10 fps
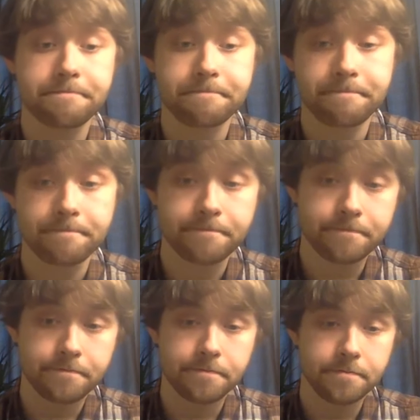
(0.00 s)

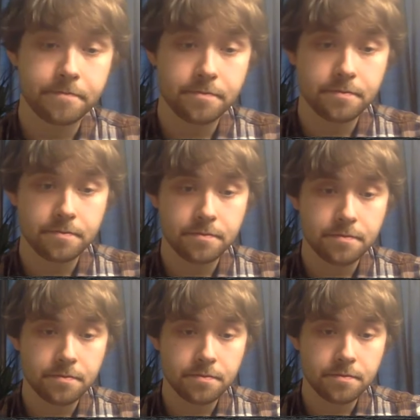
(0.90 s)

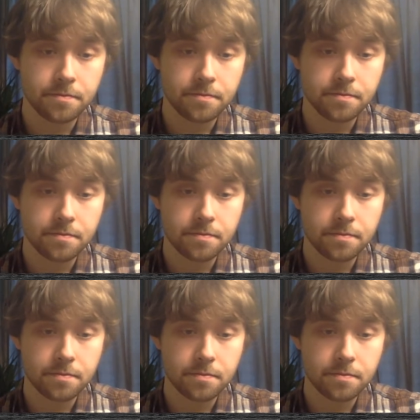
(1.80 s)
Nobody speaks.